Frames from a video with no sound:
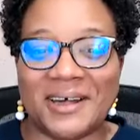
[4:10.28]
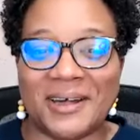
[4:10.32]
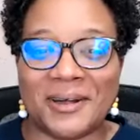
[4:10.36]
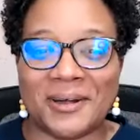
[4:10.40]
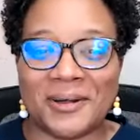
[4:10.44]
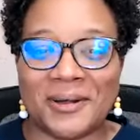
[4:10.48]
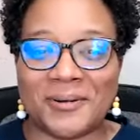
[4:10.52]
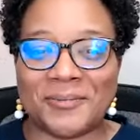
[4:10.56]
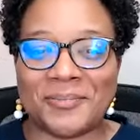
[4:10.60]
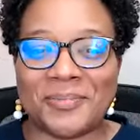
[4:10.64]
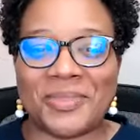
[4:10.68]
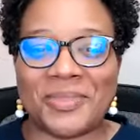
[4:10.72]

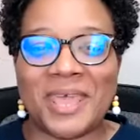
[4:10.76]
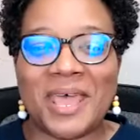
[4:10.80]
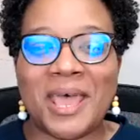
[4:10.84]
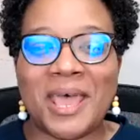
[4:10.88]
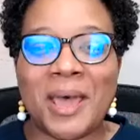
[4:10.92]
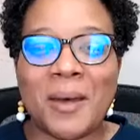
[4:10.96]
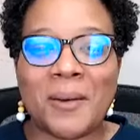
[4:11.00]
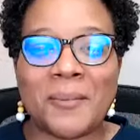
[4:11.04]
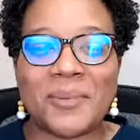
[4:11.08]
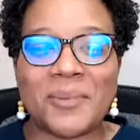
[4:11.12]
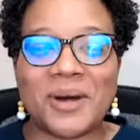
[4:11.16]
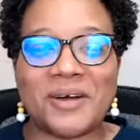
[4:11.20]
um,
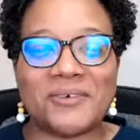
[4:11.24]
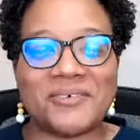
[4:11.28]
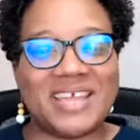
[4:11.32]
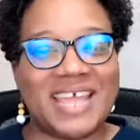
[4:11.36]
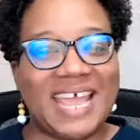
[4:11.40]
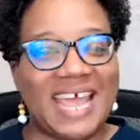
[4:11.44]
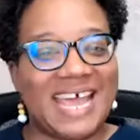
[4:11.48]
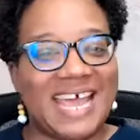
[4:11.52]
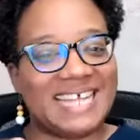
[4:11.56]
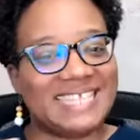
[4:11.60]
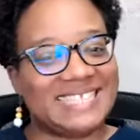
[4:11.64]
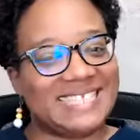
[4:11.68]
but
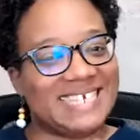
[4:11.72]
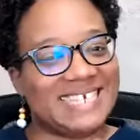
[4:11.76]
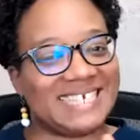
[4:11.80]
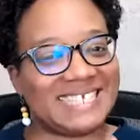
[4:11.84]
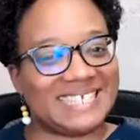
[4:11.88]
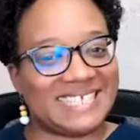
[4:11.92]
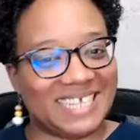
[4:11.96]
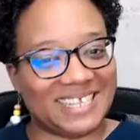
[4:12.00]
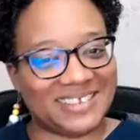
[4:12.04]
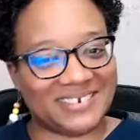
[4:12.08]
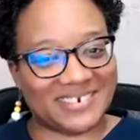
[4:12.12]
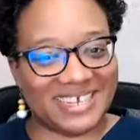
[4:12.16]
we had to
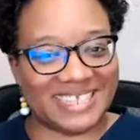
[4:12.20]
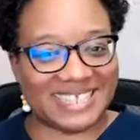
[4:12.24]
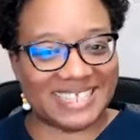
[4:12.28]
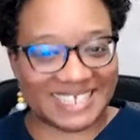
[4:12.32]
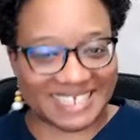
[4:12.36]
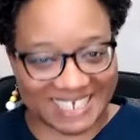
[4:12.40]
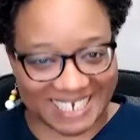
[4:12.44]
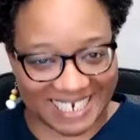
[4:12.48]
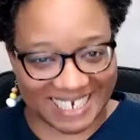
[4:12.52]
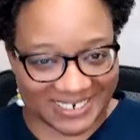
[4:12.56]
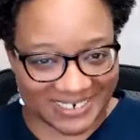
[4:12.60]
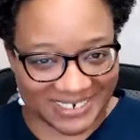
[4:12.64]
accelerate
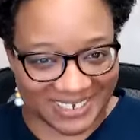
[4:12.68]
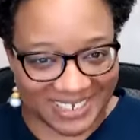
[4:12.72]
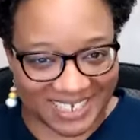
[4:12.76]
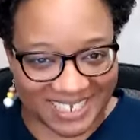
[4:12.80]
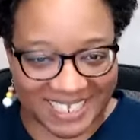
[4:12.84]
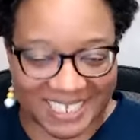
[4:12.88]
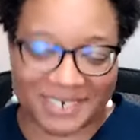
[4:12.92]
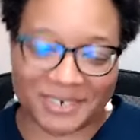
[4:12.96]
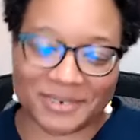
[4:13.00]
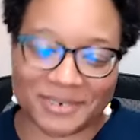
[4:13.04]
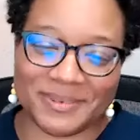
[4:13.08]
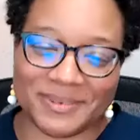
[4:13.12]
the schedule
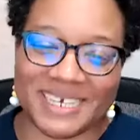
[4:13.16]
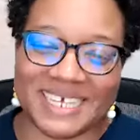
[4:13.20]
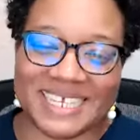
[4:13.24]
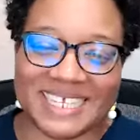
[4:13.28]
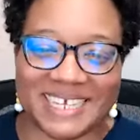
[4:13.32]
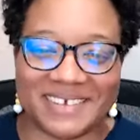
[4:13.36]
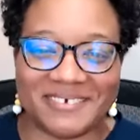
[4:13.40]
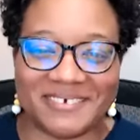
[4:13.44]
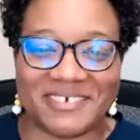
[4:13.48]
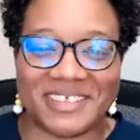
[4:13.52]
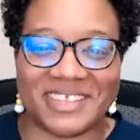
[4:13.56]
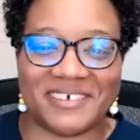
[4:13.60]
a little
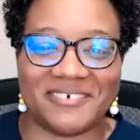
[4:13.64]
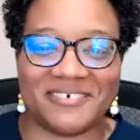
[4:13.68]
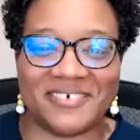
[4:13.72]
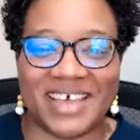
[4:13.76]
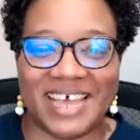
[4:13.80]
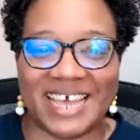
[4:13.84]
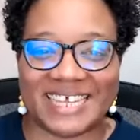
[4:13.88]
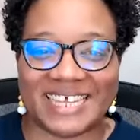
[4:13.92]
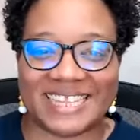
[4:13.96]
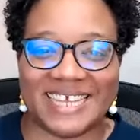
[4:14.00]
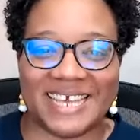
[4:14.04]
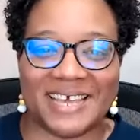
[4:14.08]
bit given the
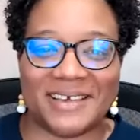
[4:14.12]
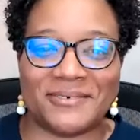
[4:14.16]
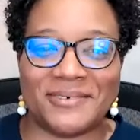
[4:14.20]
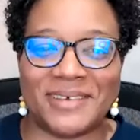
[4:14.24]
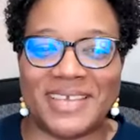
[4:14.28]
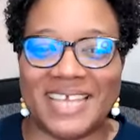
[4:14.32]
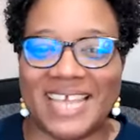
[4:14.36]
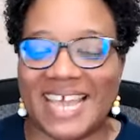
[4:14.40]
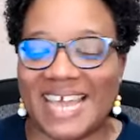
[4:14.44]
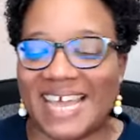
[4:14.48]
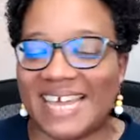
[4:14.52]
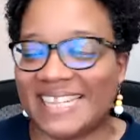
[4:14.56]
fact that
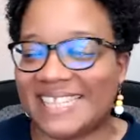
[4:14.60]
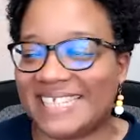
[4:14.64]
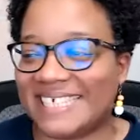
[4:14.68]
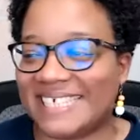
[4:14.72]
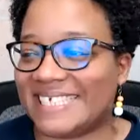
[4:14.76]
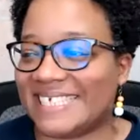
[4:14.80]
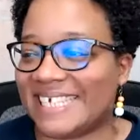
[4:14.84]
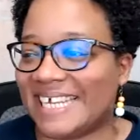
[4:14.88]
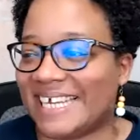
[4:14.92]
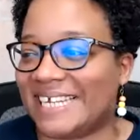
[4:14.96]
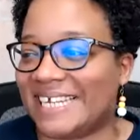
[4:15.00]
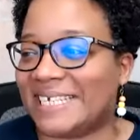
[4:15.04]
we had
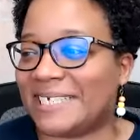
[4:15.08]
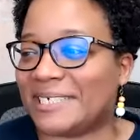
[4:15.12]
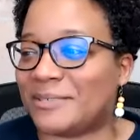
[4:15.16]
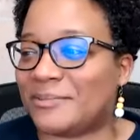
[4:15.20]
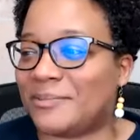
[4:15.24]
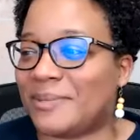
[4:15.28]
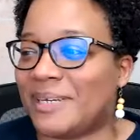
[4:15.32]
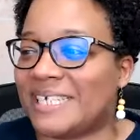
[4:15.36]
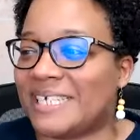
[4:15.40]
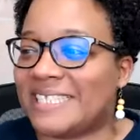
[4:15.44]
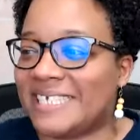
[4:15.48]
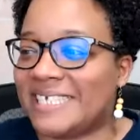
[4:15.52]
this
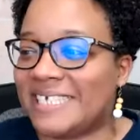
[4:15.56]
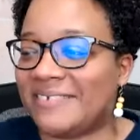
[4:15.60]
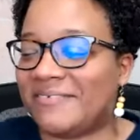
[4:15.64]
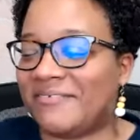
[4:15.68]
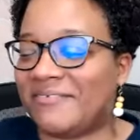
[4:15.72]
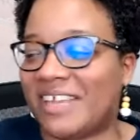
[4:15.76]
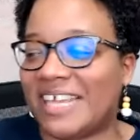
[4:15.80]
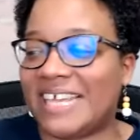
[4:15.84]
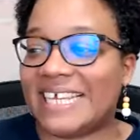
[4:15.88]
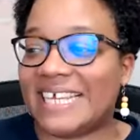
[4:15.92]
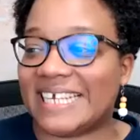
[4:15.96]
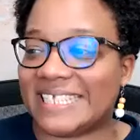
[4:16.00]
unexpected
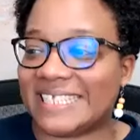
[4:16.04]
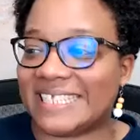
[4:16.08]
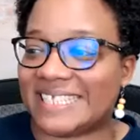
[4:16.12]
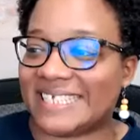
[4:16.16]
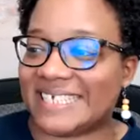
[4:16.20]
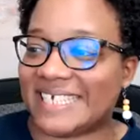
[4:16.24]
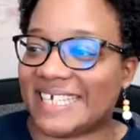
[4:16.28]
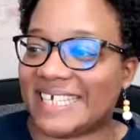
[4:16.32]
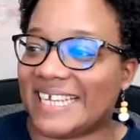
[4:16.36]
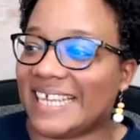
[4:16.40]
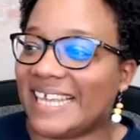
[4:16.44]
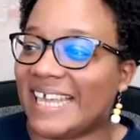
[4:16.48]

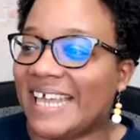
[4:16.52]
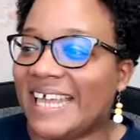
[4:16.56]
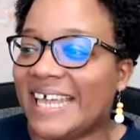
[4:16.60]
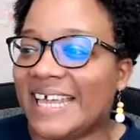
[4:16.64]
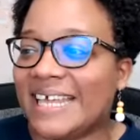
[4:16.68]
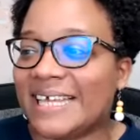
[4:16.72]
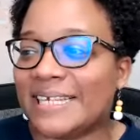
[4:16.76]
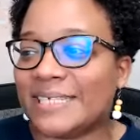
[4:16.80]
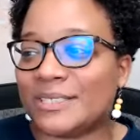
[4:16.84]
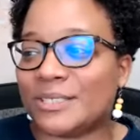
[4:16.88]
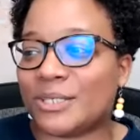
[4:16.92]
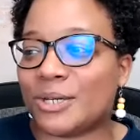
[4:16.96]
vacancy.
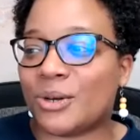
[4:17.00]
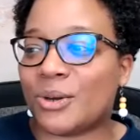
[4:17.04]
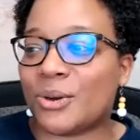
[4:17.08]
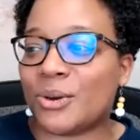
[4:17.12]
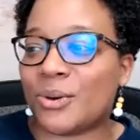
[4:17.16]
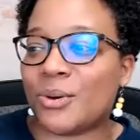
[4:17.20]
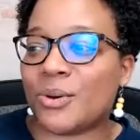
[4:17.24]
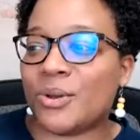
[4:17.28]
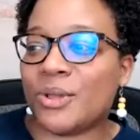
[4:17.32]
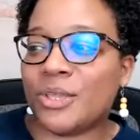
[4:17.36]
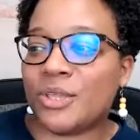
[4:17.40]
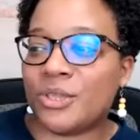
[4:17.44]

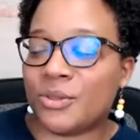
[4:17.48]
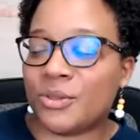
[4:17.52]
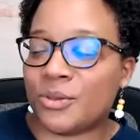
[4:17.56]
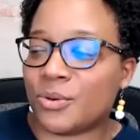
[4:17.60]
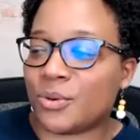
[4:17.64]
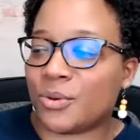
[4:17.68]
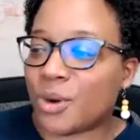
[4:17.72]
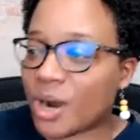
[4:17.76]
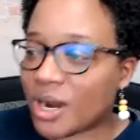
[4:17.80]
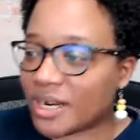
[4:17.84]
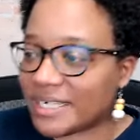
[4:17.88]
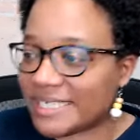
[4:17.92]
So
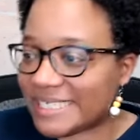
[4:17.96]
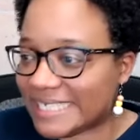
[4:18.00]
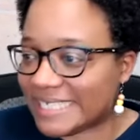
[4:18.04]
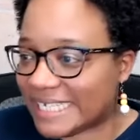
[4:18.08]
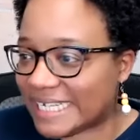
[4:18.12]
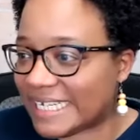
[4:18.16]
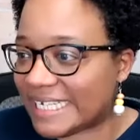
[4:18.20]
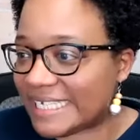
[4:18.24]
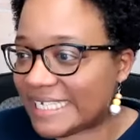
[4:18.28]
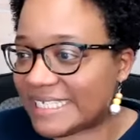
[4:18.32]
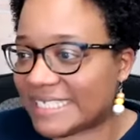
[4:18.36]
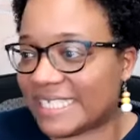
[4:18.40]
you are
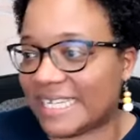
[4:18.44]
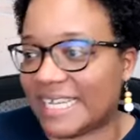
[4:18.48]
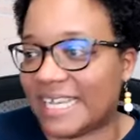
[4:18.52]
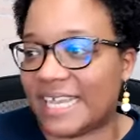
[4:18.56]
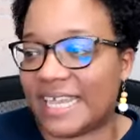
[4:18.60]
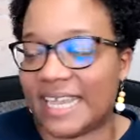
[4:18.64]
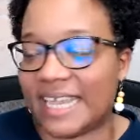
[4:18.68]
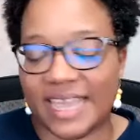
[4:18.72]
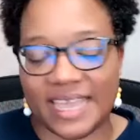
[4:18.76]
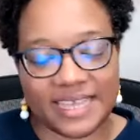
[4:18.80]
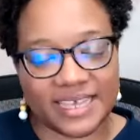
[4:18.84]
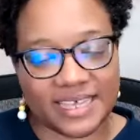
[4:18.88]

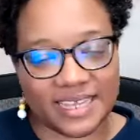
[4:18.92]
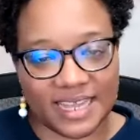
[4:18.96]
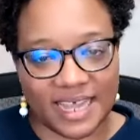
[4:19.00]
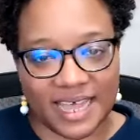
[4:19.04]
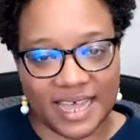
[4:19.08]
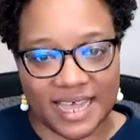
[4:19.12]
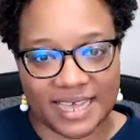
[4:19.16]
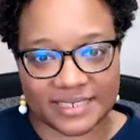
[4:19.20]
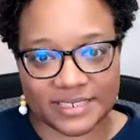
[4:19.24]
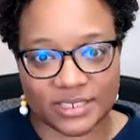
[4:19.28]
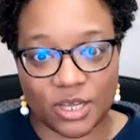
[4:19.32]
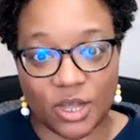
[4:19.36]
teaching a
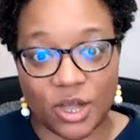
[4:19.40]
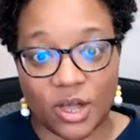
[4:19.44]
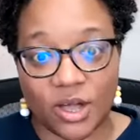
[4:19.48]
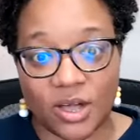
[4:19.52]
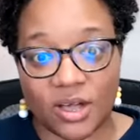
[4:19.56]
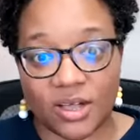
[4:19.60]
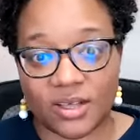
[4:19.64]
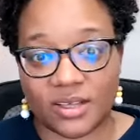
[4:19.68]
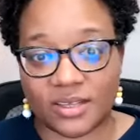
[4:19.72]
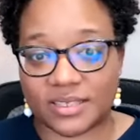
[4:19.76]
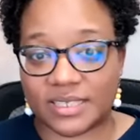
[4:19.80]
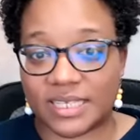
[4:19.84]
class
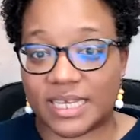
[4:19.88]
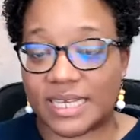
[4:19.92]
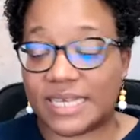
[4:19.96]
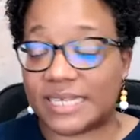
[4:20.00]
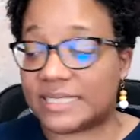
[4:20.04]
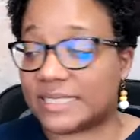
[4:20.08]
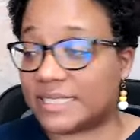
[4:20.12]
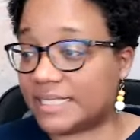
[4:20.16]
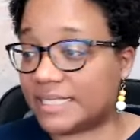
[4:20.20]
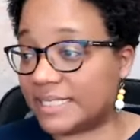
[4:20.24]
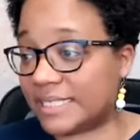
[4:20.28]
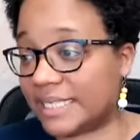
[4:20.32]
called
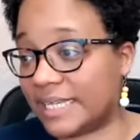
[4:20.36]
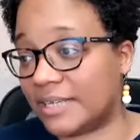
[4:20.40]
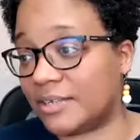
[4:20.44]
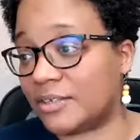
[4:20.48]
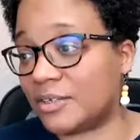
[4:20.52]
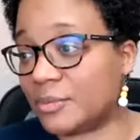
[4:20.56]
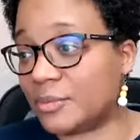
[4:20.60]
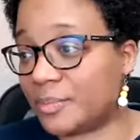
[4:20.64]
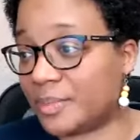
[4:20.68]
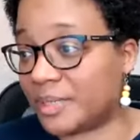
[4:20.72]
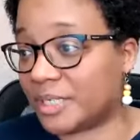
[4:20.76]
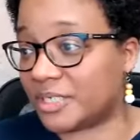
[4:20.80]

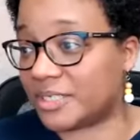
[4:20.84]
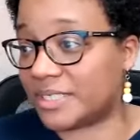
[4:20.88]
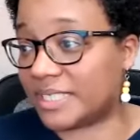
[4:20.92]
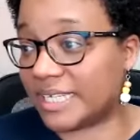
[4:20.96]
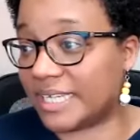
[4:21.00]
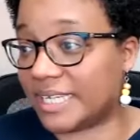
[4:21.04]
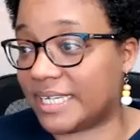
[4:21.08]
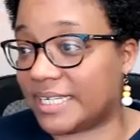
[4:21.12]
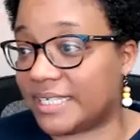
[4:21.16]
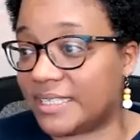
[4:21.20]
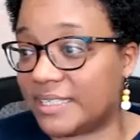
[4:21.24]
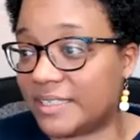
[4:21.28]
Skill
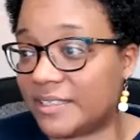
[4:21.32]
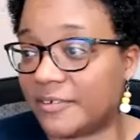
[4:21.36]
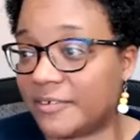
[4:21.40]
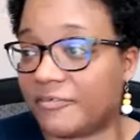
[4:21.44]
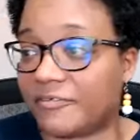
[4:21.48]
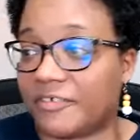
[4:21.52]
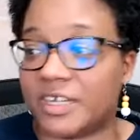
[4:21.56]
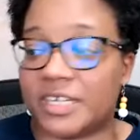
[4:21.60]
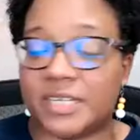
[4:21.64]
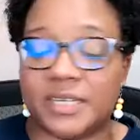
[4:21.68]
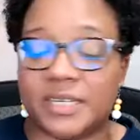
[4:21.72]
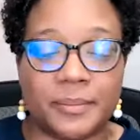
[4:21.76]
Building the
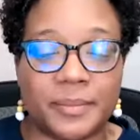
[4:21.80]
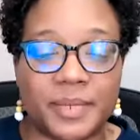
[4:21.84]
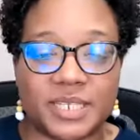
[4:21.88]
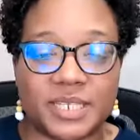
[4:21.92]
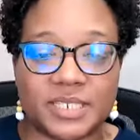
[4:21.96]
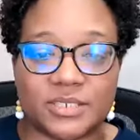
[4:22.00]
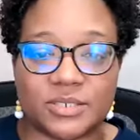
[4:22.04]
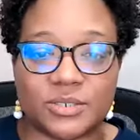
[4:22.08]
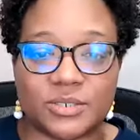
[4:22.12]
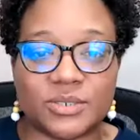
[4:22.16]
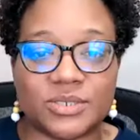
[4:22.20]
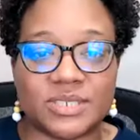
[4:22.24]

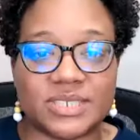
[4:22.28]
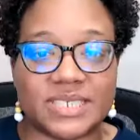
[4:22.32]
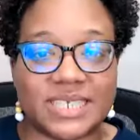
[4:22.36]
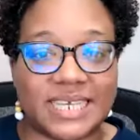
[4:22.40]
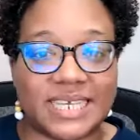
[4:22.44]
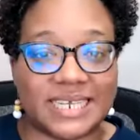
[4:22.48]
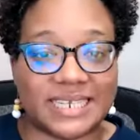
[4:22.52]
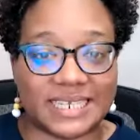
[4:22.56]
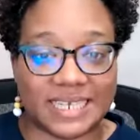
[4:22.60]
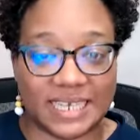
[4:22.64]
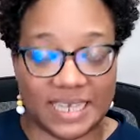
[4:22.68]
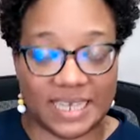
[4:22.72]
Fundamentals
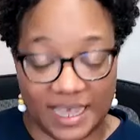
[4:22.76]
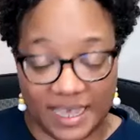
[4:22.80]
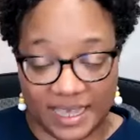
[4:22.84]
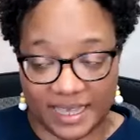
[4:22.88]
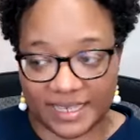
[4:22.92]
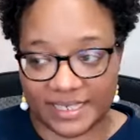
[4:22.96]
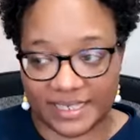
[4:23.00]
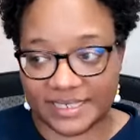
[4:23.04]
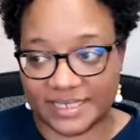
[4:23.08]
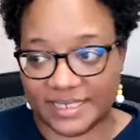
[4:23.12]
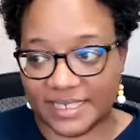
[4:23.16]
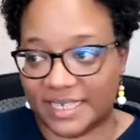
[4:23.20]
in
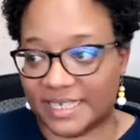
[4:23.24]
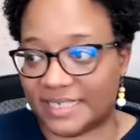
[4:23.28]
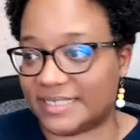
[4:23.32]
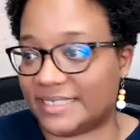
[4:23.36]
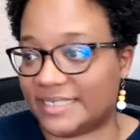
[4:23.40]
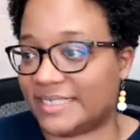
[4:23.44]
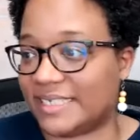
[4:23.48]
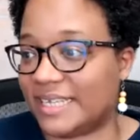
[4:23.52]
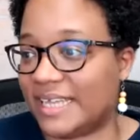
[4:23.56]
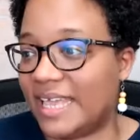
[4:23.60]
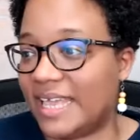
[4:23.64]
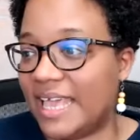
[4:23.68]

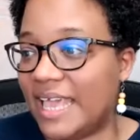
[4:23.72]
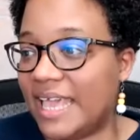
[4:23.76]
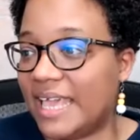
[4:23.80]
Context.